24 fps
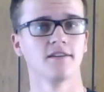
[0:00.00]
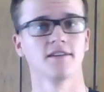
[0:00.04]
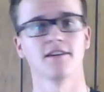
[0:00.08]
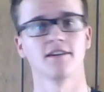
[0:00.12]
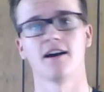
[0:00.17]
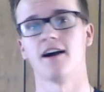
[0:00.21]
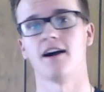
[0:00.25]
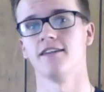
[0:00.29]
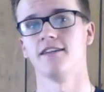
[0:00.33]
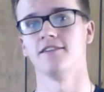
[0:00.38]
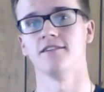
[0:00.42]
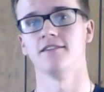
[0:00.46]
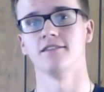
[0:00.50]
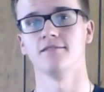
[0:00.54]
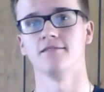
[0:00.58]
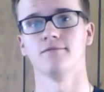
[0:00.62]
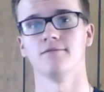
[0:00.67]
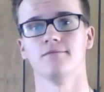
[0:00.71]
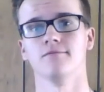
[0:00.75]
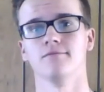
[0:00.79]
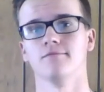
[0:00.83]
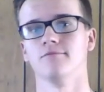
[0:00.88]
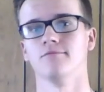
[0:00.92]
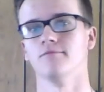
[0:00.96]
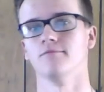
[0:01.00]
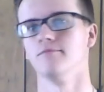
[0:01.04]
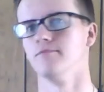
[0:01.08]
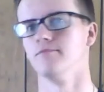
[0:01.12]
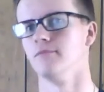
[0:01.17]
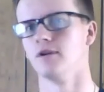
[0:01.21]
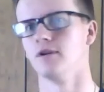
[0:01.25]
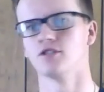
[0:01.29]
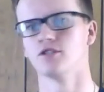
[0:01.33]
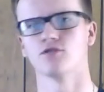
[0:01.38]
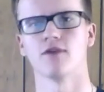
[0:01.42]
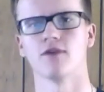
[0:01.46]
kind of
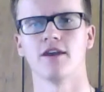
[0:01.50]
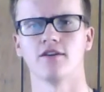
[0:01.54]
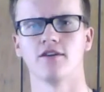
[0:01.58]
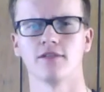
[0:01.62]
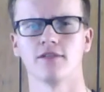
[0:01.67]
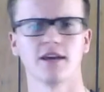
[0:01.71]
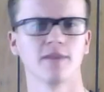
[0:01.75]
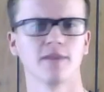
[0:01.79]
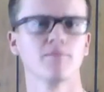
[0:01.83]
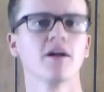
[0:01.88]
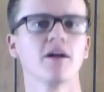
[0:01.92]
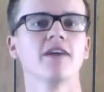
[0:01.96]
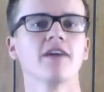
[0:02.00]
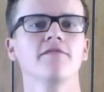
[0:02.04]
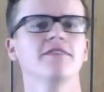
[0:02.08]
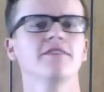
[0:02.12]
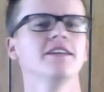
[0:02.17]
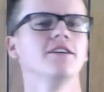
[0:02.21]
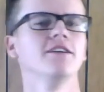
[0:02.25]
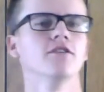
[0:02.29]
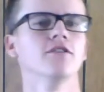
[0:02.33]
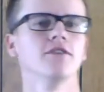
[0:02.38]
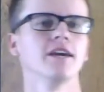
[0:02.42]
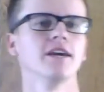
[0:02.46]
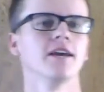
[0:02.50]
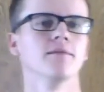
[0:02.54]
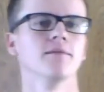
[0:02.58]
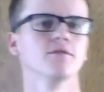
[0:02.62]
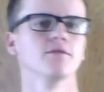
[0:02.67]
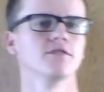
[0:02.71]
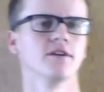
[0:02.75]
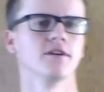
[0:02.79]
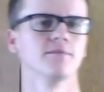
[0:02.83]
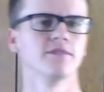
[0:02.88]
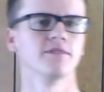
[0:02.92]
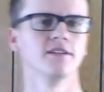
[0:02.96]
much rather like play a video game or
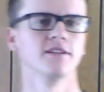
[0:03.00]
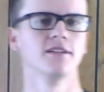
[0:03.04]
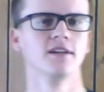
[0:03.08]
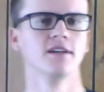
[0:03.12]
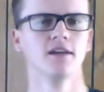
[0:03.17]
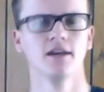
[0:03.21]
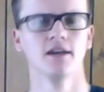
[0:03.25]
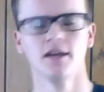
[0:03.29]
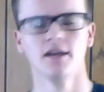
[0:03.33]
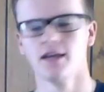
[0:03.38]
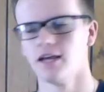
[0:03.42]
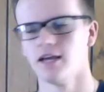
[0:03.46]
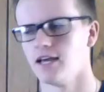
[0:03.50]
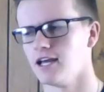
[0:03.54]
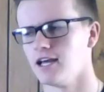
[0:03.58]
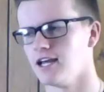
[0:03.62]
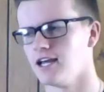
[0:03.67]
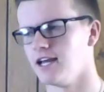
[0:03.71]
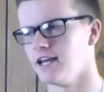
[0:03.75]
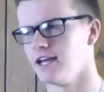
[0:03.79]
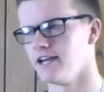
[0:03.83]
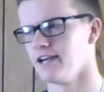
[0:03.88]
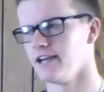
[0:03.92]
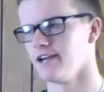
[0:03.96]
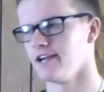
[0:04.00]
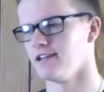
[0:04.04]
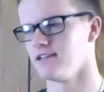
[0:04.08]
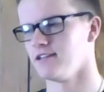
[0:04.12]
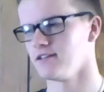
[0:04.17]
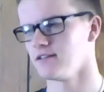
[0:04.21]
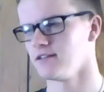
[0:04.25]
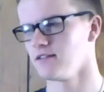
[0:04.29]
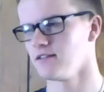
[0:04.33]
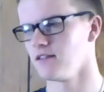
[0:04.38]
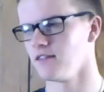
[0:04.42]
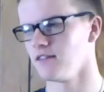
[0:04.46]
something.
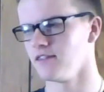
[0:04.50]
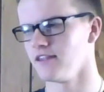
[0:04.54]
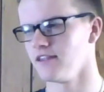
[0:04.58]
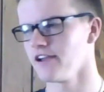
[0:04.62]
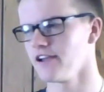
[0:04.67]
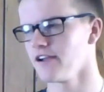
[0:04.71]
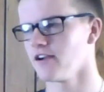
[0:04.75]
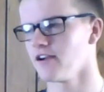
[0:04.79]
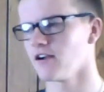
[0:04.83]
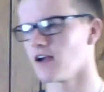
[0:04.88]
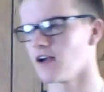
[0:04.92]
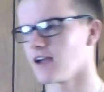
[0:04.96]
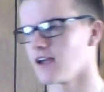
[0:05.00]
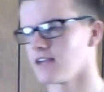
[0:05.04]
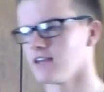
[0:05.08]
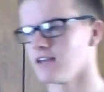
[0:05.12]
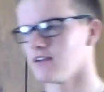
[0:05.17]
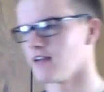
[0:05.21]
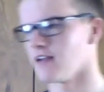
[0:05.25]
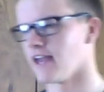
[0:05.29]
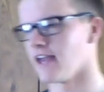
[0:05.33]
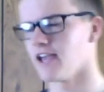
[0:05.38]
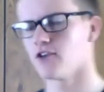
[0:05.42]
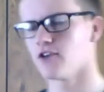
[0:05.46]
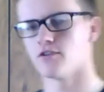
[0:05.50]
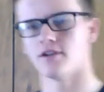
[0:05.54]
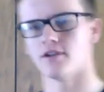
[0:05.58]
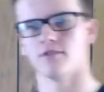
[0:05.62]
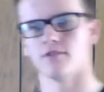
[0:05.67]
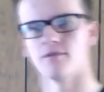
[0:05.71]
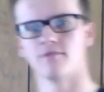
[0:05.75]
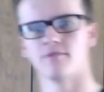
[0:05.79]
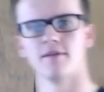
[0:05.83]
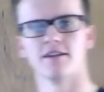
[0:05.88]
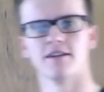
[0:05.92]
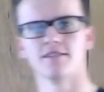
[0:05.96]
And there I get angry
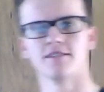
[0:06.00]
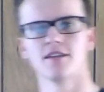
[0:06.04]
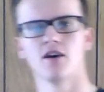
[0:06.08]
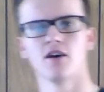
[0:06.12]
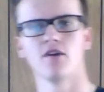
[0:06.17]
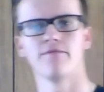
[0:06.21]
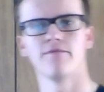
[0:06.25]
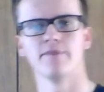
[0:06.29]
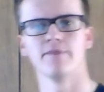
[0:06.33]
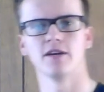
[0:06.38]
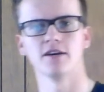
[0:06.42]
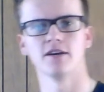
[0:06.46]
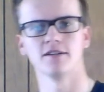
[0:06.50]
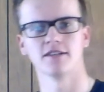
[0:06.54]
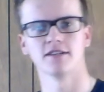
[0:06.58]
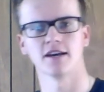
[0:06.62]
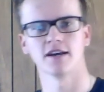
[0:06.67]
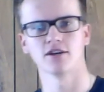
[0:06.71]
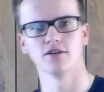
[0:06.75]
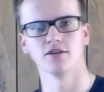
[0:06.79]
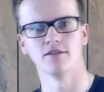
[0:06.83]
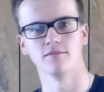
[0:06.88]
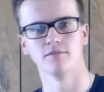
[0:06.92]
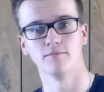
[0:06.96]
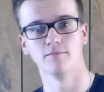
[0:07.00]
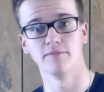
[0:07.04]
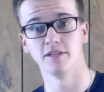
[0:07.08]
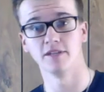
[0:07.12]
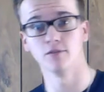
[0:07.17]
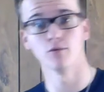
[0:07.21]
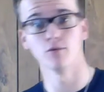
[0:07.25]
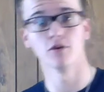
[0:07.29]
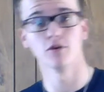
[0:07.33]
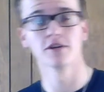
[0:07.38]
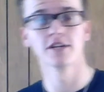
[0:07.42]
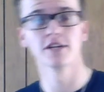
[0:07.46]
with myself because I could be
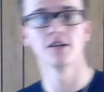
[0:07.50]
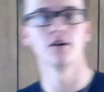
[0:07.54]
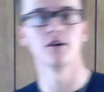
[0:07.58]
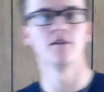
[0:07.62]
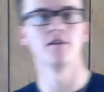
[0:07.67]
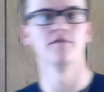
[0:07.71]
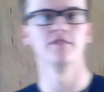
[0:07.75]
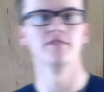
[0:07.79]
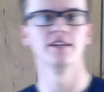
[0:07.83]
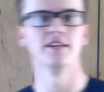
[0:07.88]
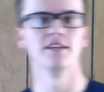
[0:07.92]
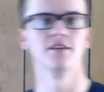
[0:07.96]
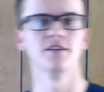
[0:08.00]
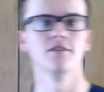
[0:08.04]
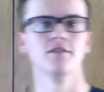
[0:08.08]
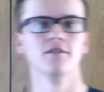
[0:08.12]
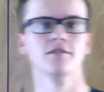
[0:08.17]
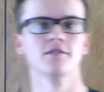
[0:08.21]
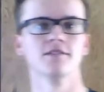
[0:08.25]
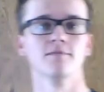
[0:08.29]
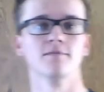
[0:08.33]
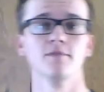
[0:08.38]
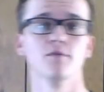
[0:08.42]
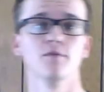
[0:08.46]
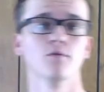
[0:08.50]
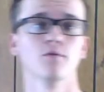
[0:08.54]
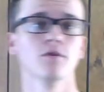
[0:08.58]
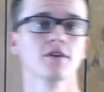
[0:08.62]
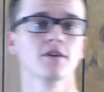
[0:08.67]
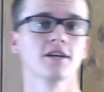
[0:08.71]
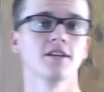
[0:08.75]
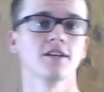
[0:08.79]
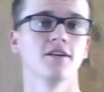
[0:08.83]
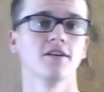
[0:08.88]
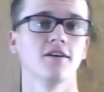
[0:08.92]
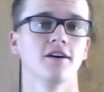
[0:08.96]
working on videos and be
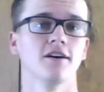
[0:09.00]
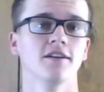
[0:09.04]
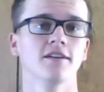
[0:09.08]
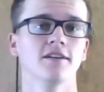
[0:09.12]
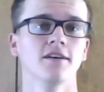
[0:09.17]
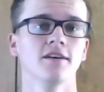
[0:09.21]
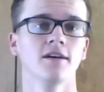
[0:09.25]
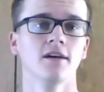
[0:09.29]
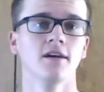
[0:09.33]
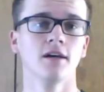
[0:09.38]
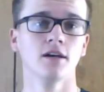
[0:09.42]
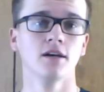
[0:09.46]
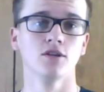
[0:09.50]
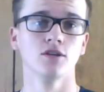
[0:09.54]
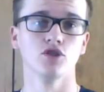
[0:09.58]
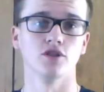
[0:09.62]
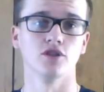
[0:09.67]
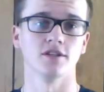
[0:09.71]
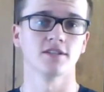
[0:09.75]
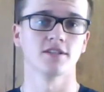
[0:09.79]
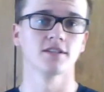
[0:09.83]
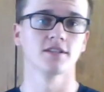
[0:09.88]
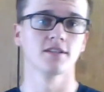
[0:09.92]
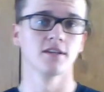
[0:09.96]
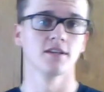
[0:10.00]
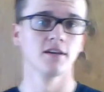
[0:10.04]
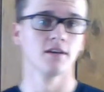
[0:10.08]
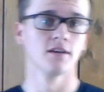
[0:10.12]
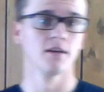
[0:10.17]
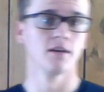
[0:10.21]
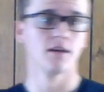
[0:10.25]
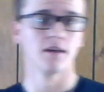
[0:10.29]
working on just